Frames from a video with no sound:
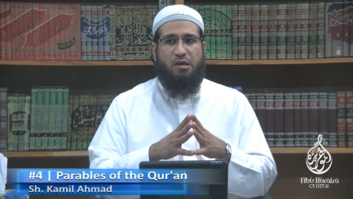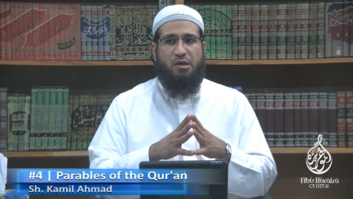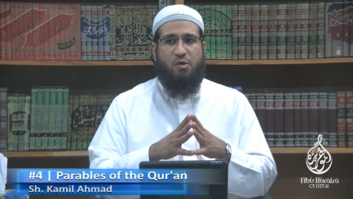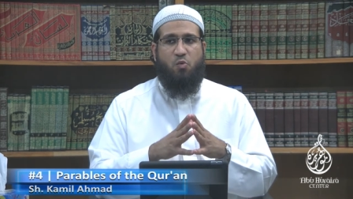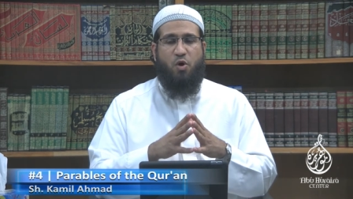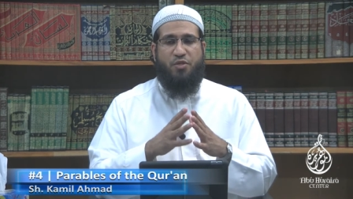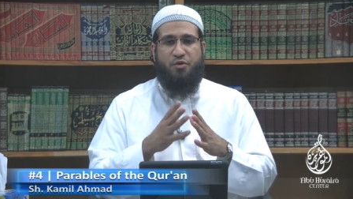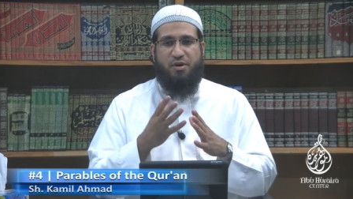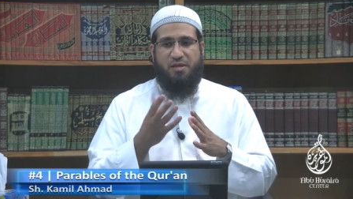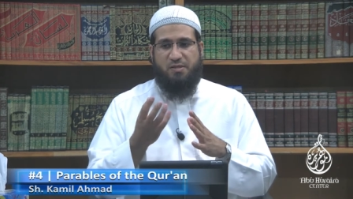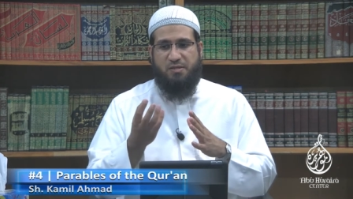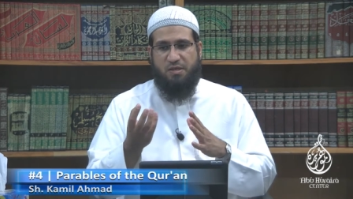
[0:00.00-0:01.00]
whether
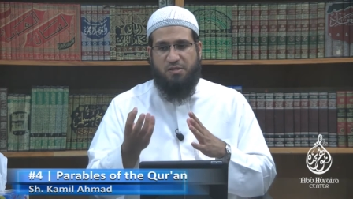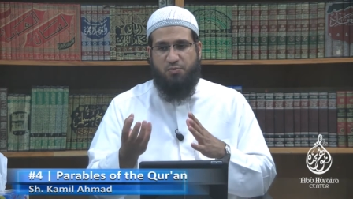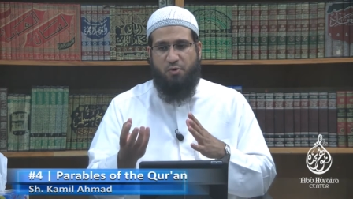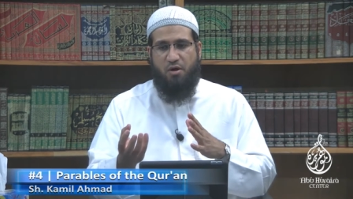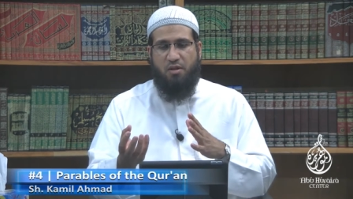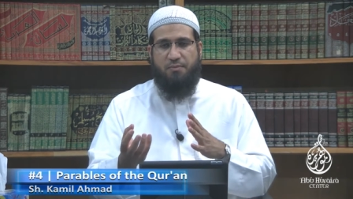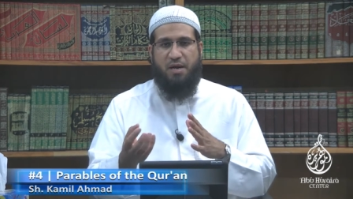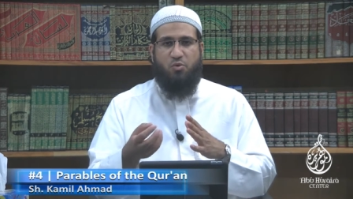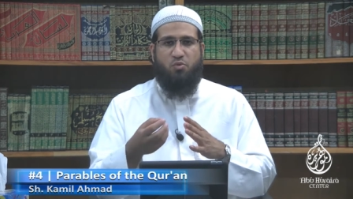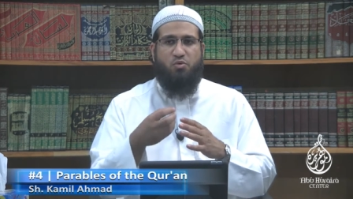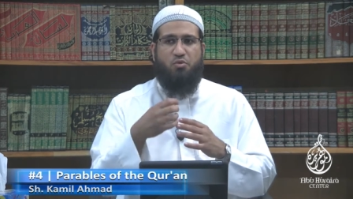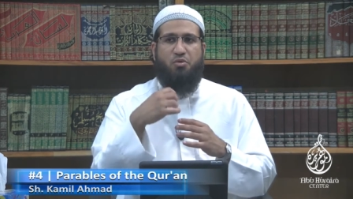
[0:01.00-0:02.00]
it's a small amount
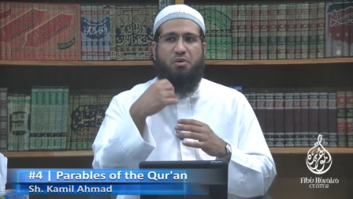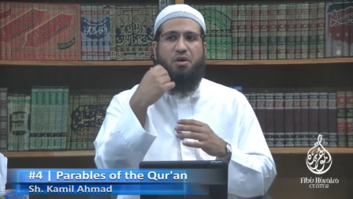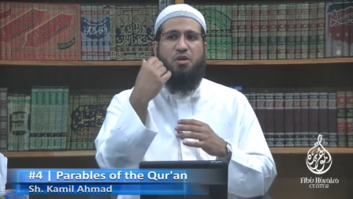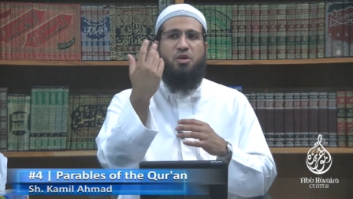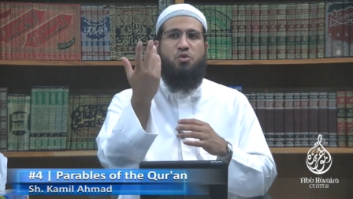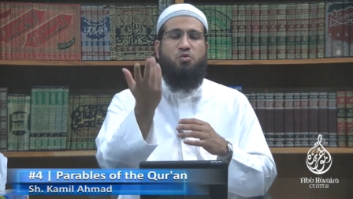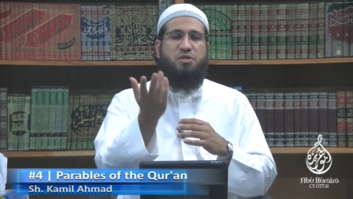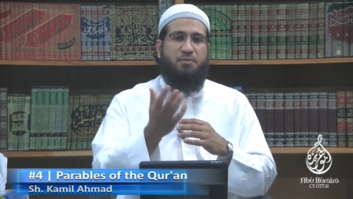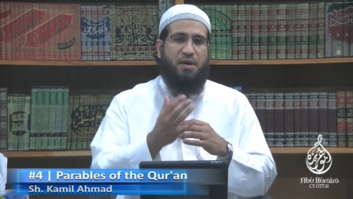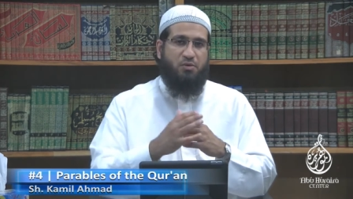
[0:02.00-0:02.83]
or a huge amount.